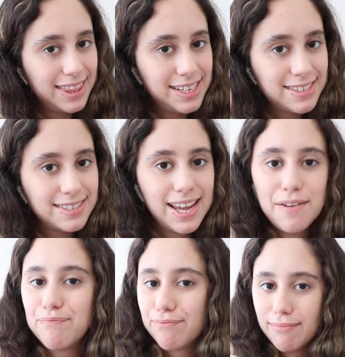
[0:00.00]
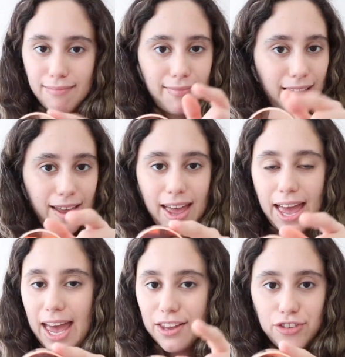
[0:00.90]
This is it.
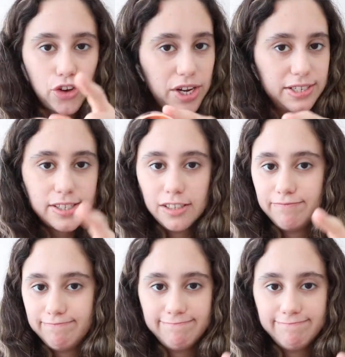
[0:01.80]
Esto es.